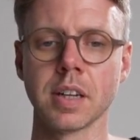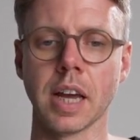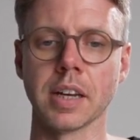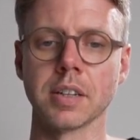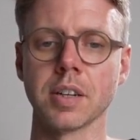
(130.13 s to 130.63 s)

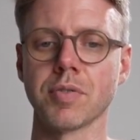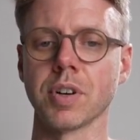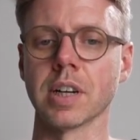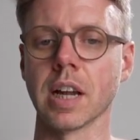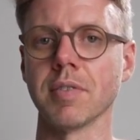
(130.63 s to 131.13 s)
at
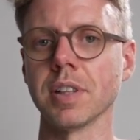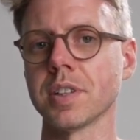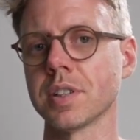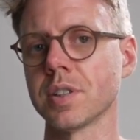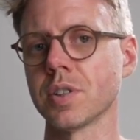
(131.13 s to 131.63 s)
different
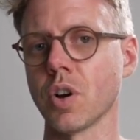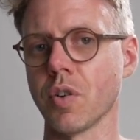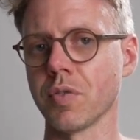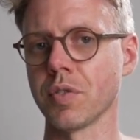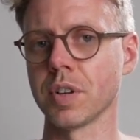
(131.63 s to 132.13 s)
levels
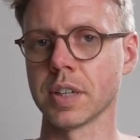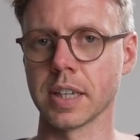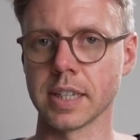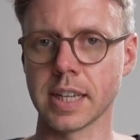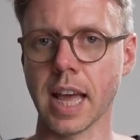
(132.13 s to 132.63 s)
of
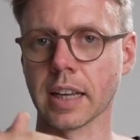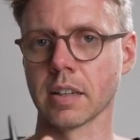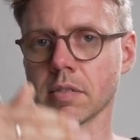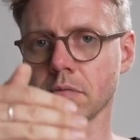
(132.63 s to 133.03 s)
the stack.